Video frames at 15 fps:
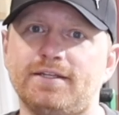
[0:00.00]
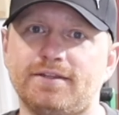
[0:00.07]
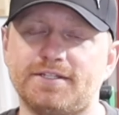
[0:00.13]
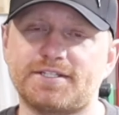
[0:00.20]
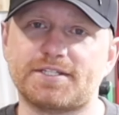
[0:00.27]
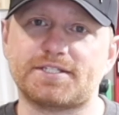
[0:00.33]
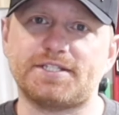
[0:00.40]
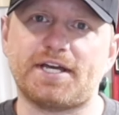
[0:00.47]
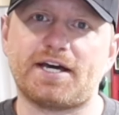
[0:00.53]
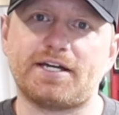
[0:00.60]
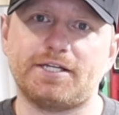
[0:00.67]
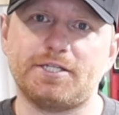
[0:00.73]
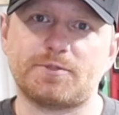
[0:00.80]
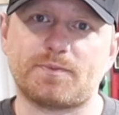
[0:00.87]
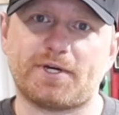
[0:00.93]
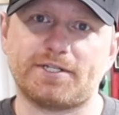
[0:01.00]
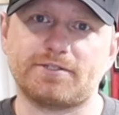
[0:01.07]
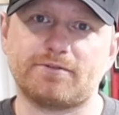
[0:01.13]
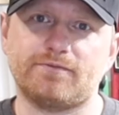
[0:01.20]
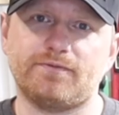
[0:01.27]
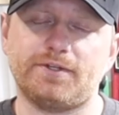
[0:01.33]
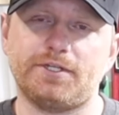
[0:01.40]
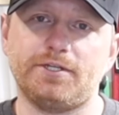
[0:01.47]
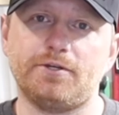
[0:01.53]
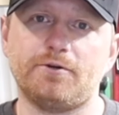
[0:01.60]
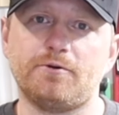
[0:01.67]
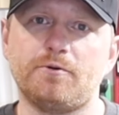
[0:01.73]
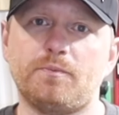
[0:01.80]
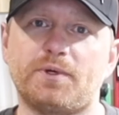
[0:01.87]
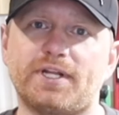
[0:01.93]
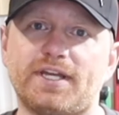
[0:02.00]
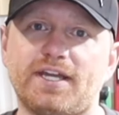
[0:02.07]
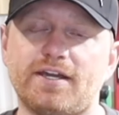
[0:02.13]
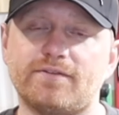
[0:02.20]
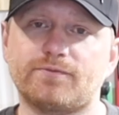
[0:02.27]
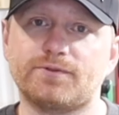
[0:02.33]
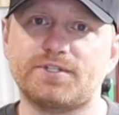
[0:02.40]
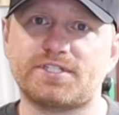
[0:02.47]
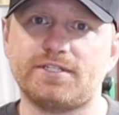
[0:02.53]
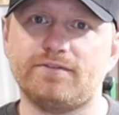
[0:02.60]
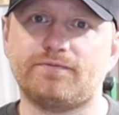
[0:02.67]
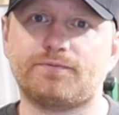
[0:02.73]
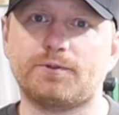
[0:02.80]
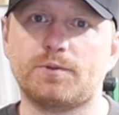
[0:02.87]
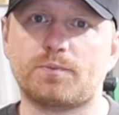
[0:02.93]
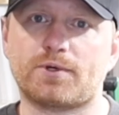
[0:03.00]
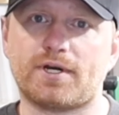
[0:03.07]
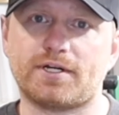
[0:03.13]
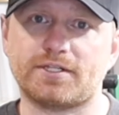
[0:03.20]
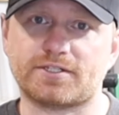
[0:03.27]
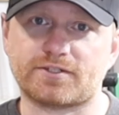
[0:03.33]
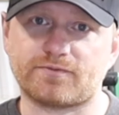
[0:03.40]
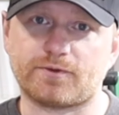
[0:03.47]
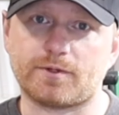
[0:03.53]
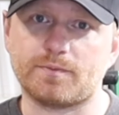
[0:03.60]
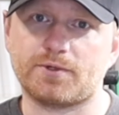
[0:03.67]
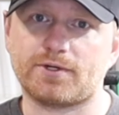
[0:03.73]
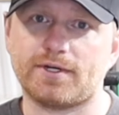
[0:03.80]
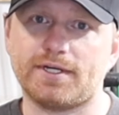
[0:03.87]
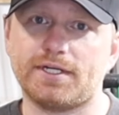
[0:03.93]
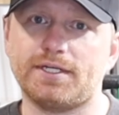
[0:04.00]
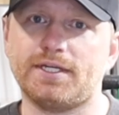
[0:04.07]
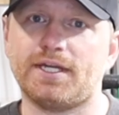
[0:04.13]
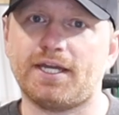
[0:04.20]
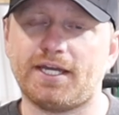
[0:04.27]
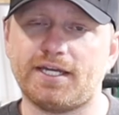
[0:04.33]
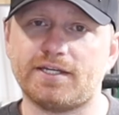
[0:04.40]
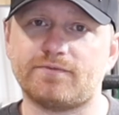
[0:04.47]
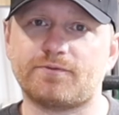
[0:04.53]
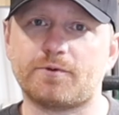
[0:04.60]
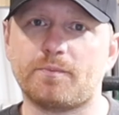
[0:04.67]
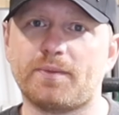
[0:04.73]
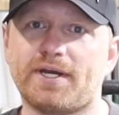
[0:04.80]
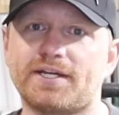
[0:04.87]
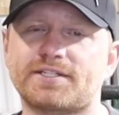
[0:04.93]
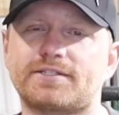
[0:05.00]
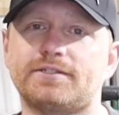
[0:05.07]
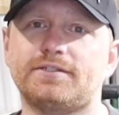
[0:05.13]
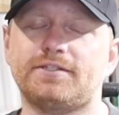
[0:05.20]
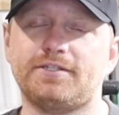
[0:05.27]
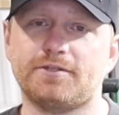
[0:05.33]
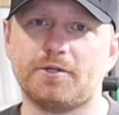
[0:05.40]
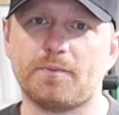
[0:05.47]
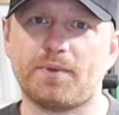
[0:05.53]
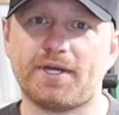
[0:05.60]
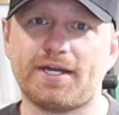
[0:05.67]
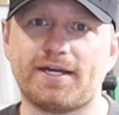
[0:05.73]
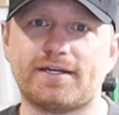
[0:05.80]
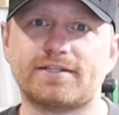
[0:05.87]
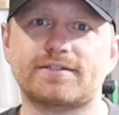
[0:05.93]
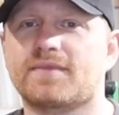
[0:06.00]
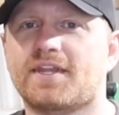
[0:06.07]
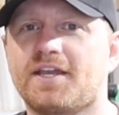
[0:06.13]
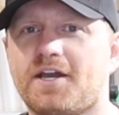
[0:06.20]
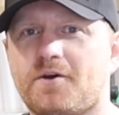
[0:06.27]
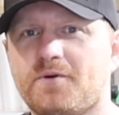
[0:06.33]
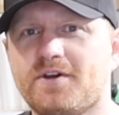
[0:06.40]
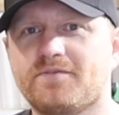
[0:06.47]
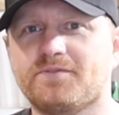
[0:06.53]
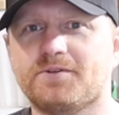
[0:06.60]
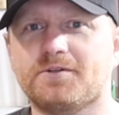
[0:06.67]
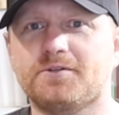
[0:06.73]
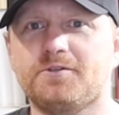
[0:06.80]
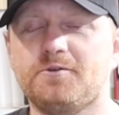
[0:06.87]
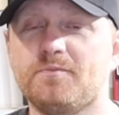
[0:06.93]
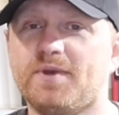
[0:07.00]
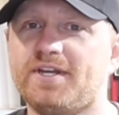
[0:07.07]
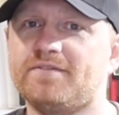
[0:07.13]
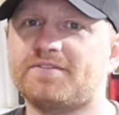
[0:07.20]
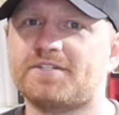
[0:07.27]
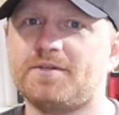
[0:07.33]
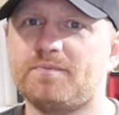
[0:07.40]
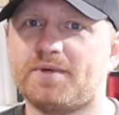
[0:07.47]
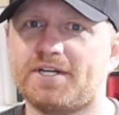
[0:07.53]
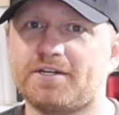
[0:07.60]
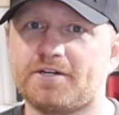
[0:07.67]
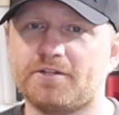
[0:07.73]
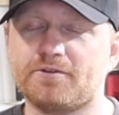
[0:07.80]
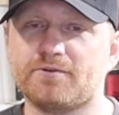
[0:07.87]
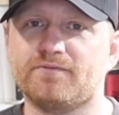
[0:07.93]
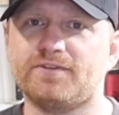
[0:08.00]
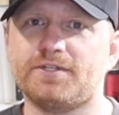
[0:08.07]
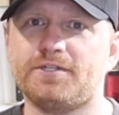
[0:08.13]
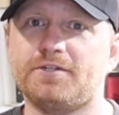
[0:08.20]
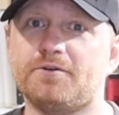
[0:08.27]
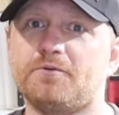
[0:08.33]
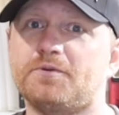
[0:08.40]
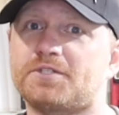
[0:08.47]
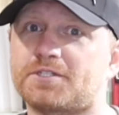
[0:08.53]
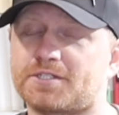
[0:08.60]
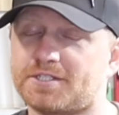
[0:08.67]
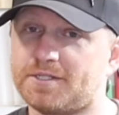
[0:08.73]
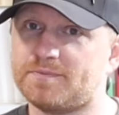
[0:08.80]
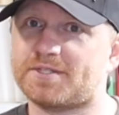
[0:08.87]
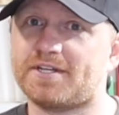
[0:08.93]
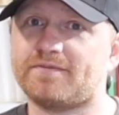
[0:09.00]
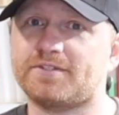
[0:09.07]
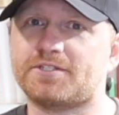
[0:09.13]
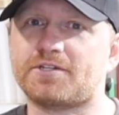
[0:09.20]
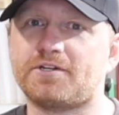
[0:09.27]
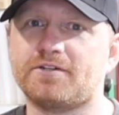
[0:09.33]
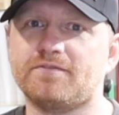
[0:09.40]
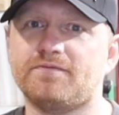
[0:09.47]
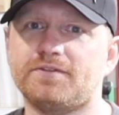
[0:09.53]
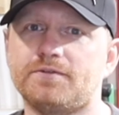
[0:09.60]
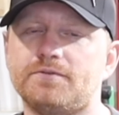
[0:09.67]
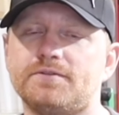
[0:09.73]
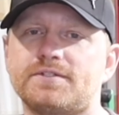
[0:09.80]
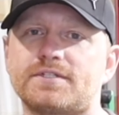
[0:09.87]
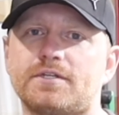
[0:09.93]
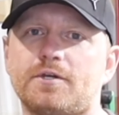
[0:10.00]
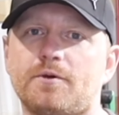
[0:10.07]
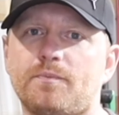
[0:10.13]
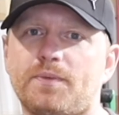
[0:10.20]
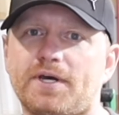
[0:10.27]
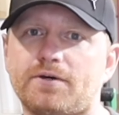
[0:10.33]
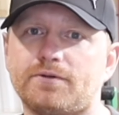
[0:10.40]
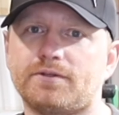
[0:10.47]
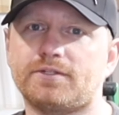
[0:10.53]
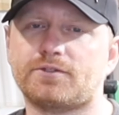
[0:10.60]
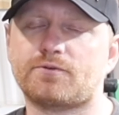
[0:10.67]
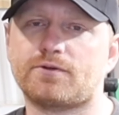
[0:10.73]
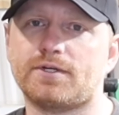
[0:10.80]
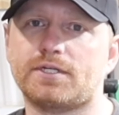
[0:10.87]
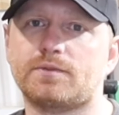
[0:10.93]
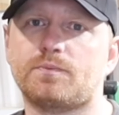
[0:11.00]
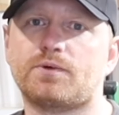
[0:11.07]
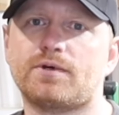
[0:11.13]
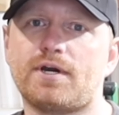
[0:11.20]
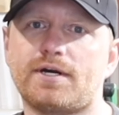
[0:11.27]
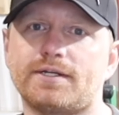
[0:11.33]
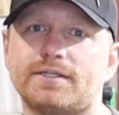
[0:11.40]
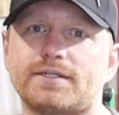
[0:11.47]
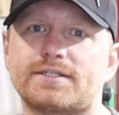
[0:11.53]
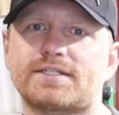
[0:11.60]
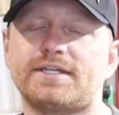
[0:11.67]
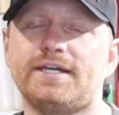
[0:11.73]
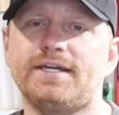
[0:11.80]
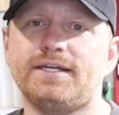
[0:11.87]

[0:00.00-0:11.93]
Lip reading: This is not a sponsored video, but I have received free products from Kreg and from Massca in the past. However, you may have seen my other video, which seems to have a ton of views, about the Kreg products.